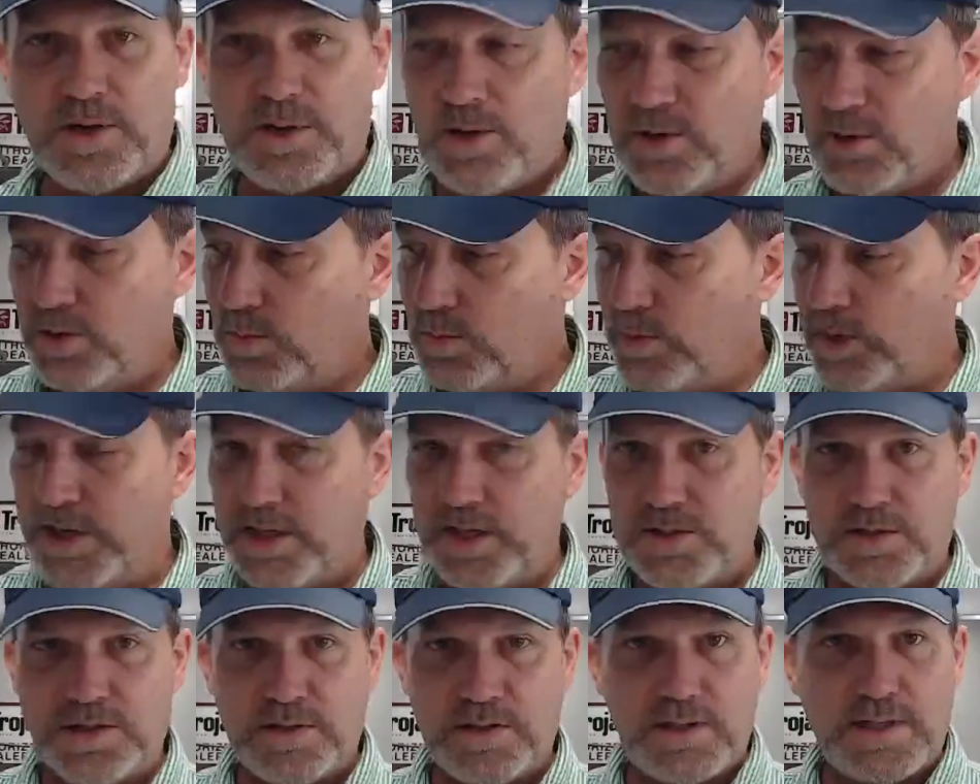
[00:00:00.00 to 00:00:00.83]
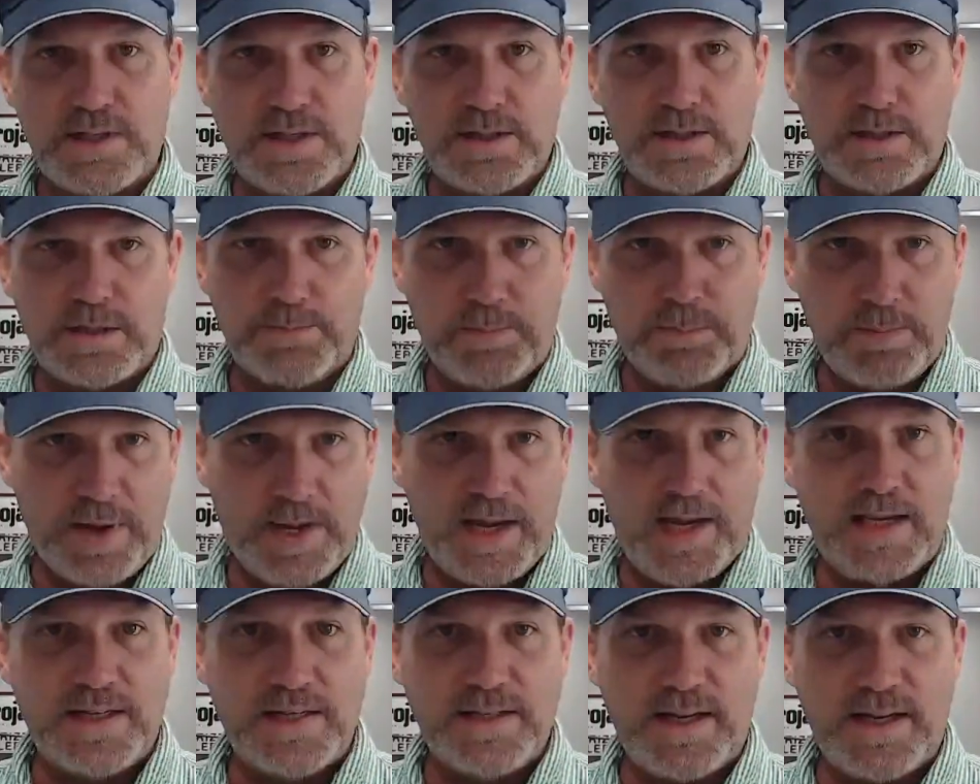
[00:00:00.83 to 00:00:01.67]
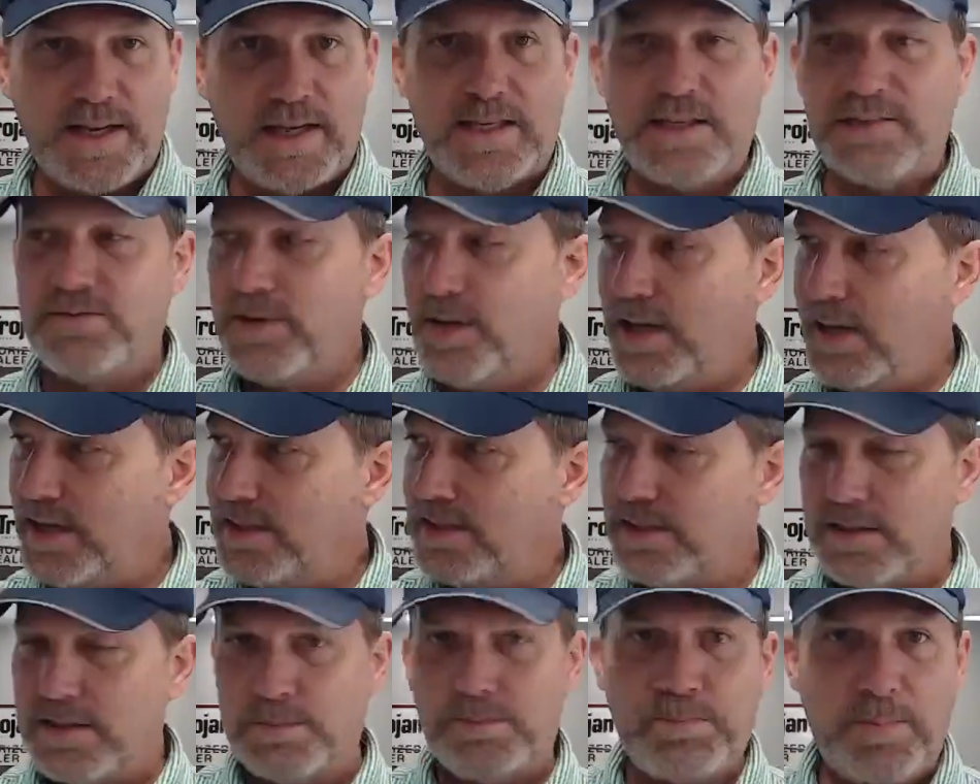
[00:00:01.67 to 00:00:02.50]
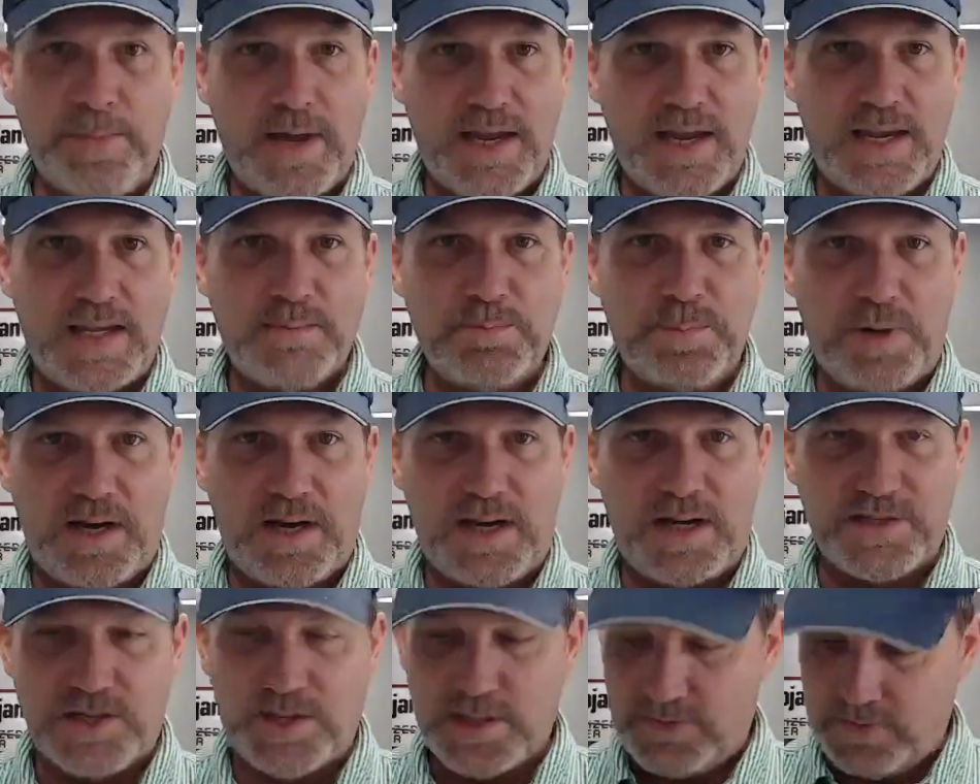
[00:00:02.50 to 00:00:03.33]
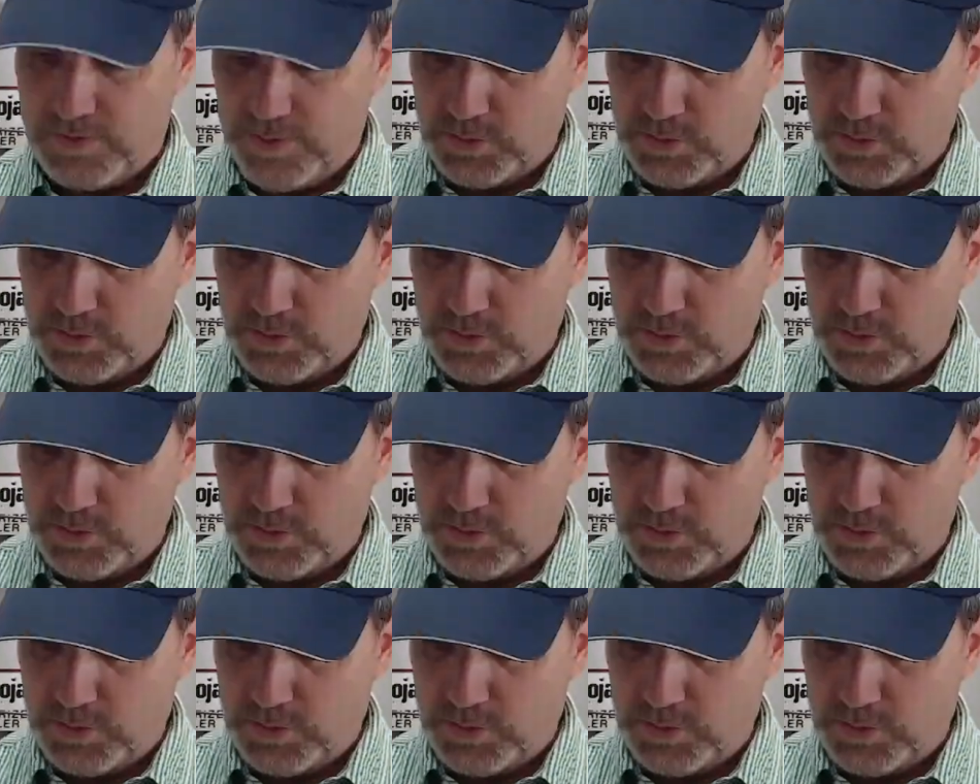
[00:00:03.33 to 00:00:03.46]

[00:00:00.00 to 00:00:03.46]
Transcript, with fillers: all the way to the main negative and the main positive.